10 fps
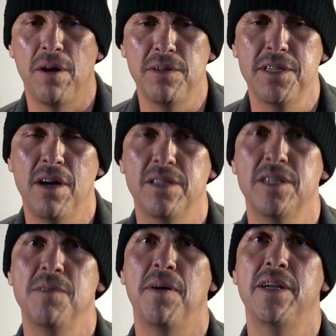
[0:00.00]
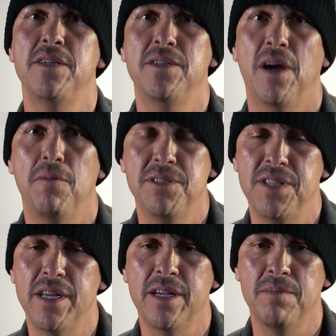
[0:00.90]
I was locked up, I was
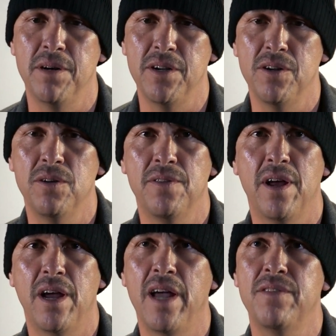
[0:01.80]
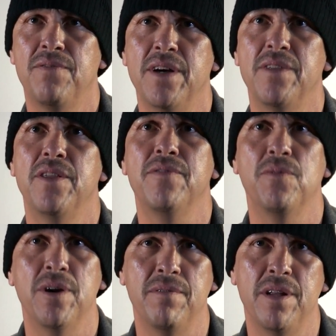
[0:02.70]
thinking about, you know, that I had to find a different way of